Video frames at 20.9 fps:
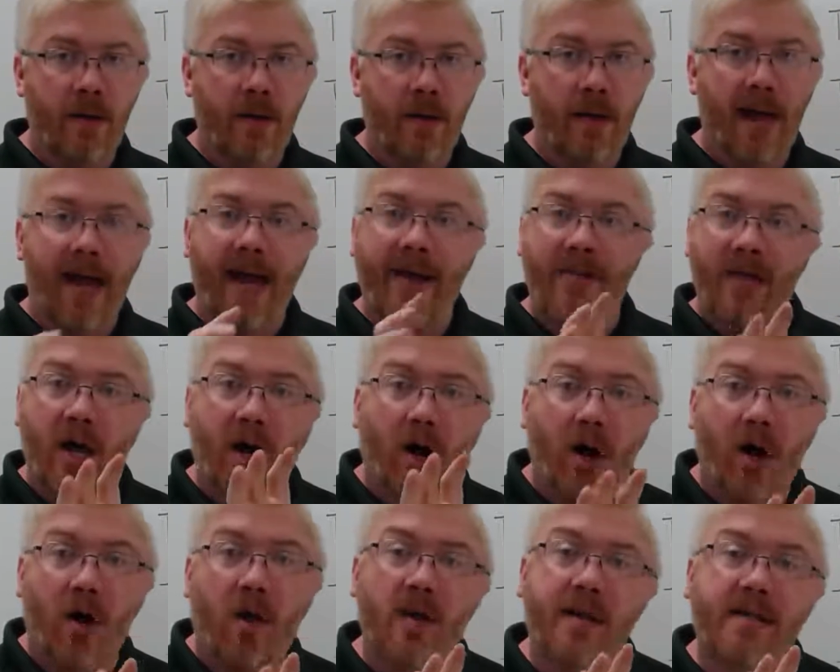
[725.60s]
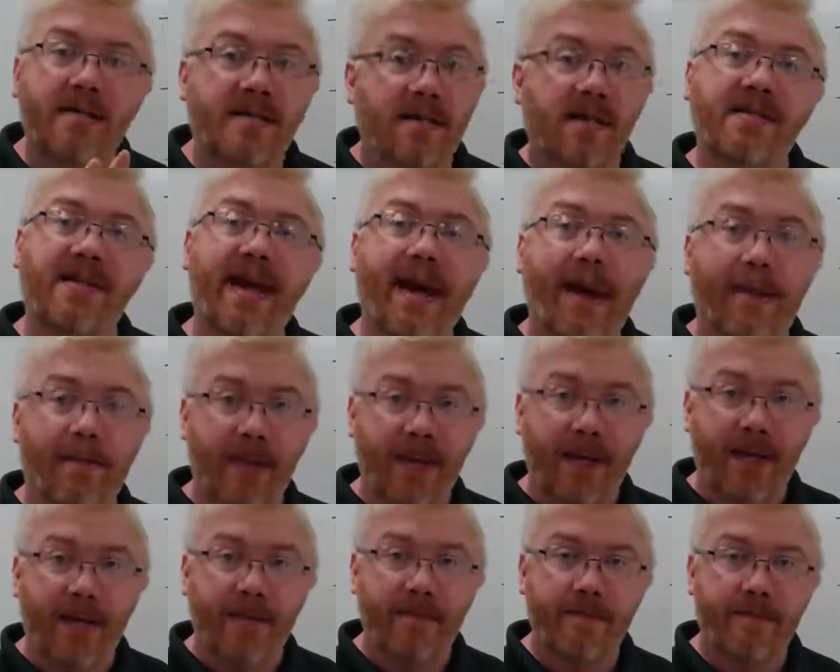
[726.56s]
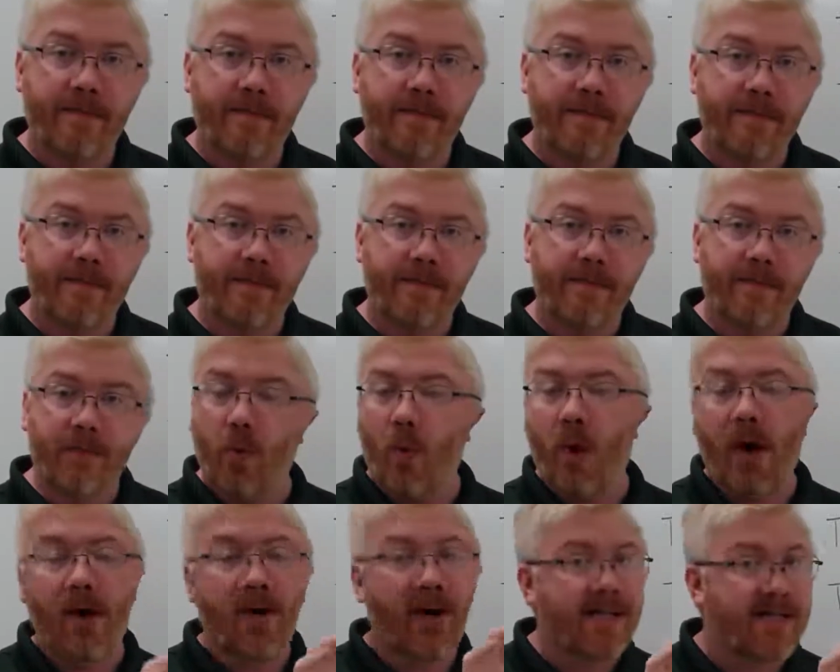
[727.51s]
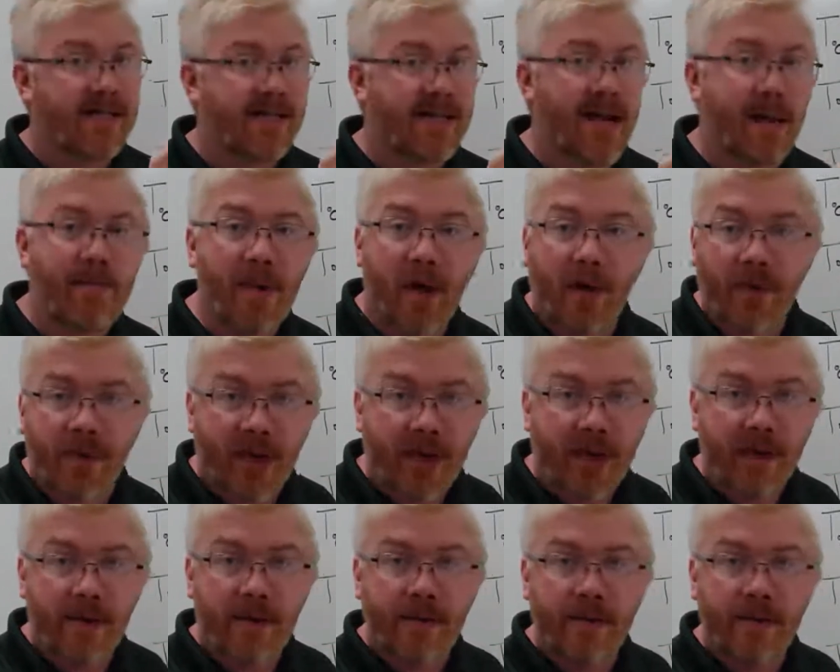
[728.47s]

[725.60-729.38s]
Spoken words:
And they all exist happily. The water ice is not melting.